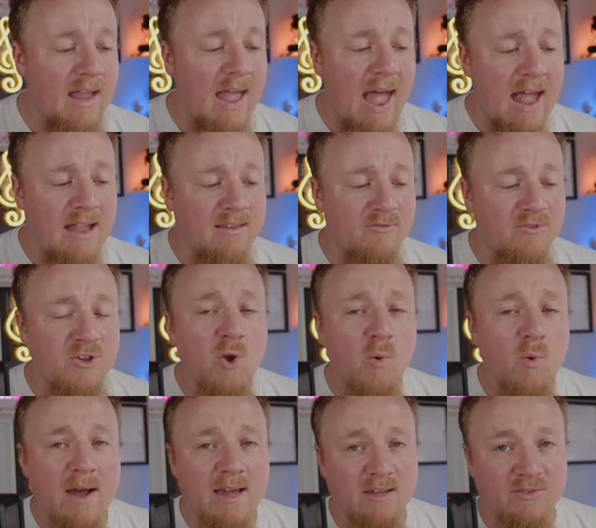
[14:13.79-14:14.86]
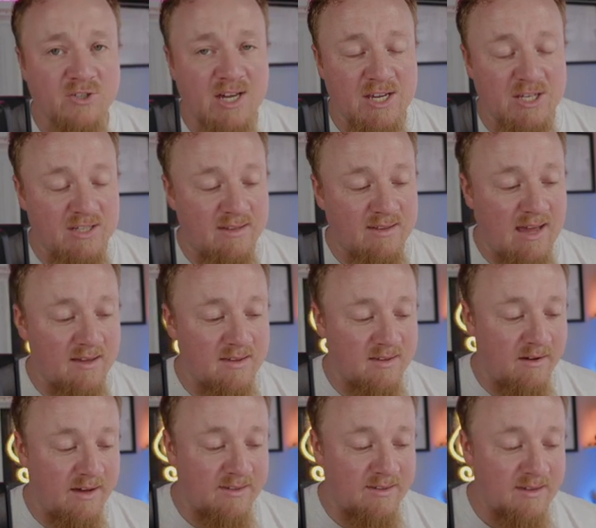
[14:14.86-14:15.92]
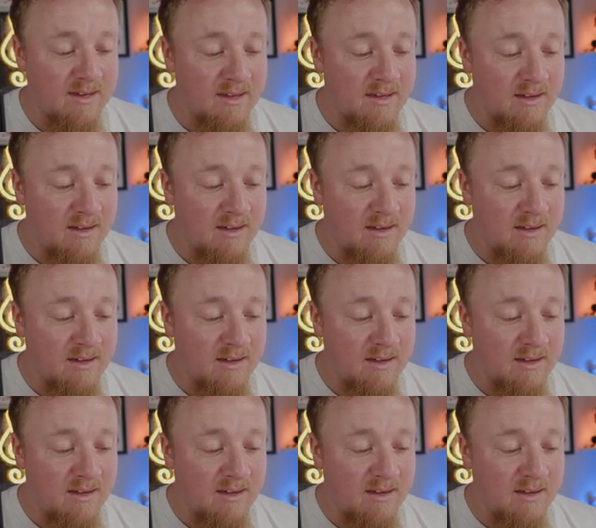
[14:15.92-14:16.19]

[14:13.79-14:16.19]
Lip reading: And there are two ways of changing the text size.